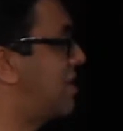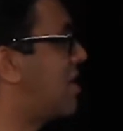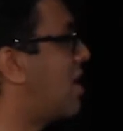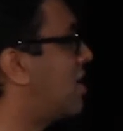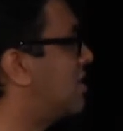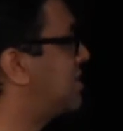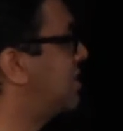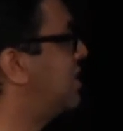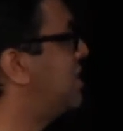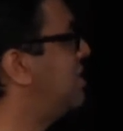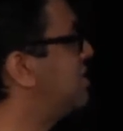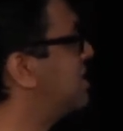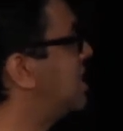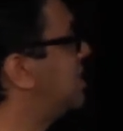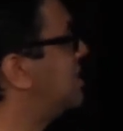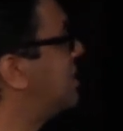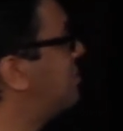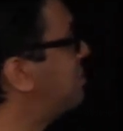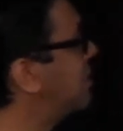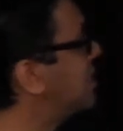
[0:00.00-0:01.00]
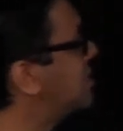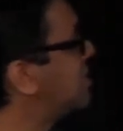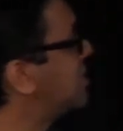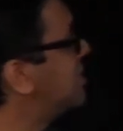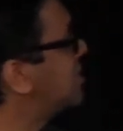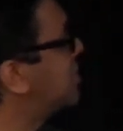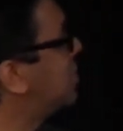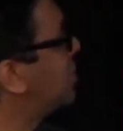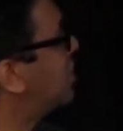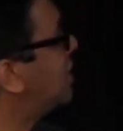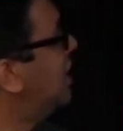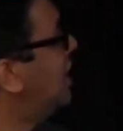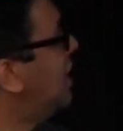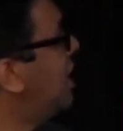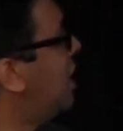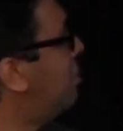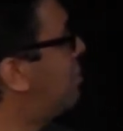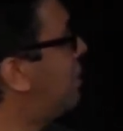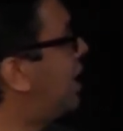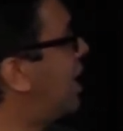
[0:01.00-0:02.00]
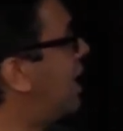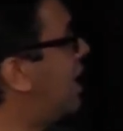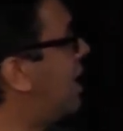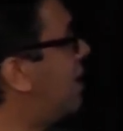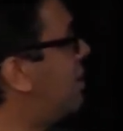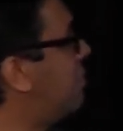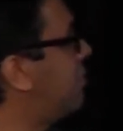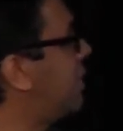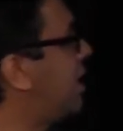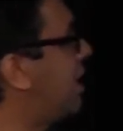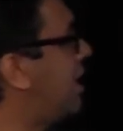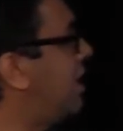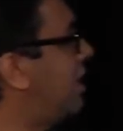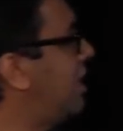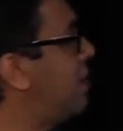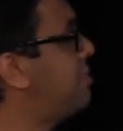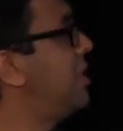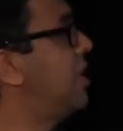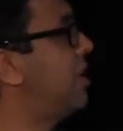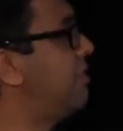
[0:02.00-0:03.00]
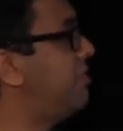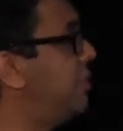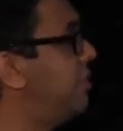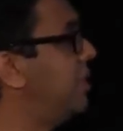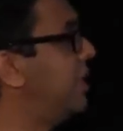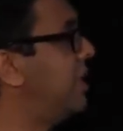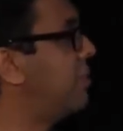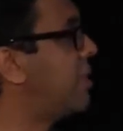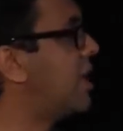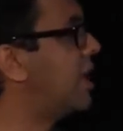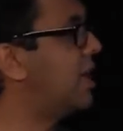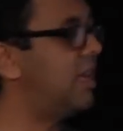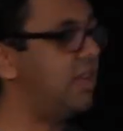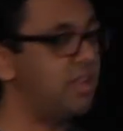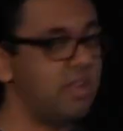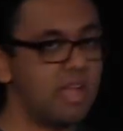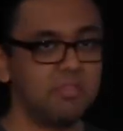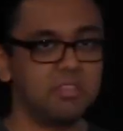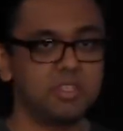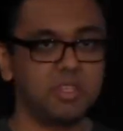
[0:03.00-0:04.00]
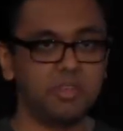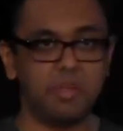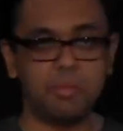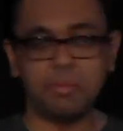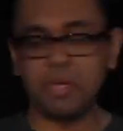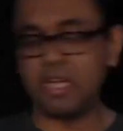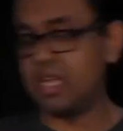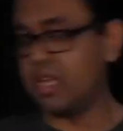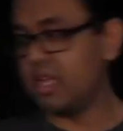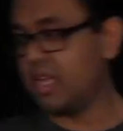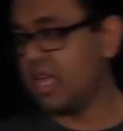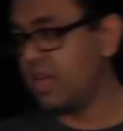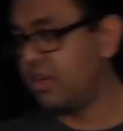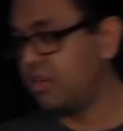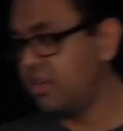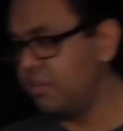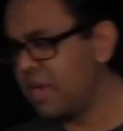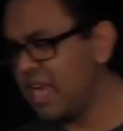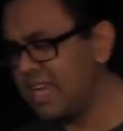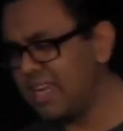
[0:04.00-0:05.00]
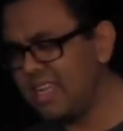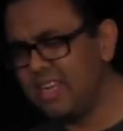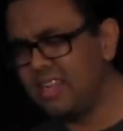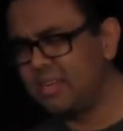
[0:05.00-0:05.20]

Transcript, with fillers: constantly use that template, so it's cool. But let me know if you really want it and you have a SurveyMonkey account. You might need